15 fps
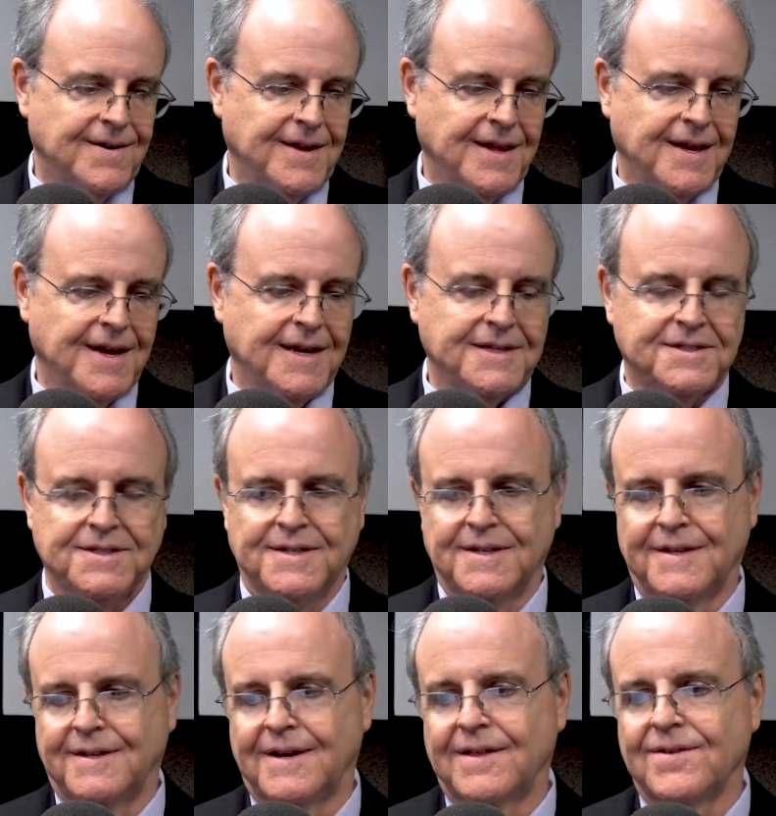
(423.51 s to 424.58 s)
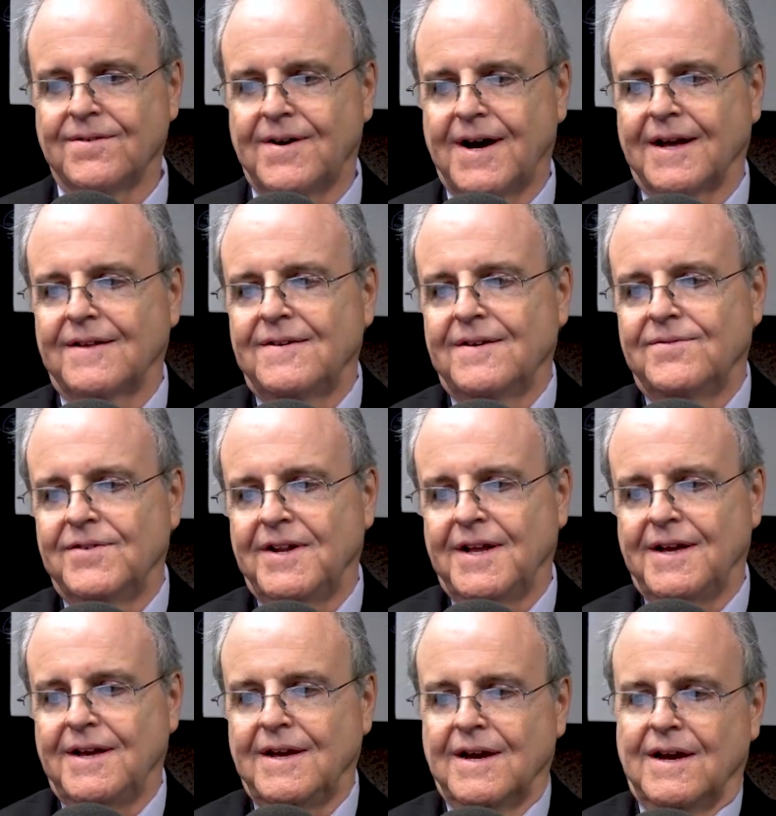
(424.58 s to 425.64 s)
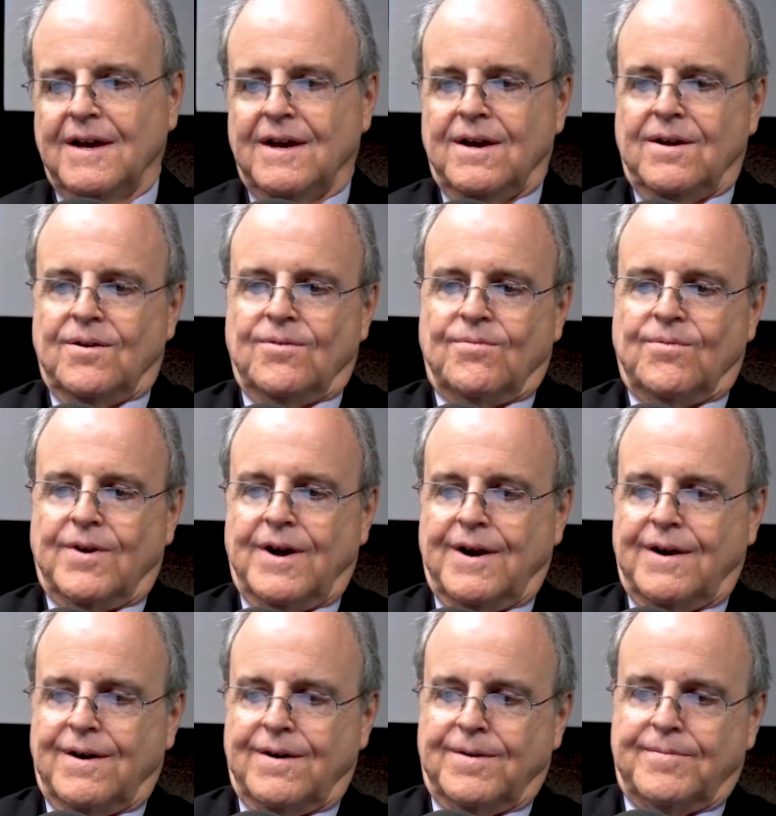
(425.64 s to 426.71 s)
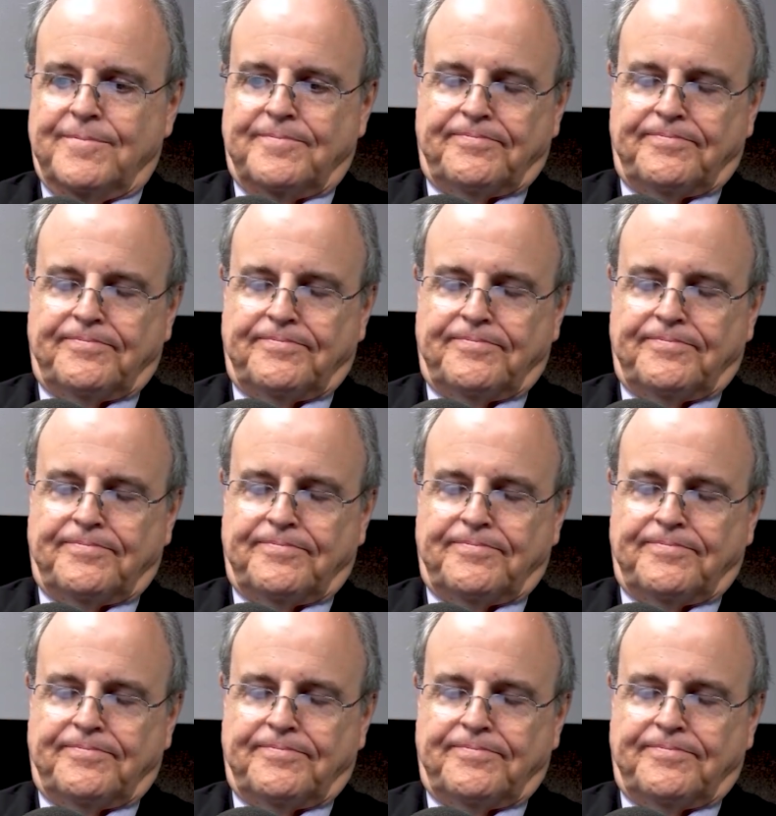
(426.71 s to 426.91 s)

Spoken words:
engaged in another activity where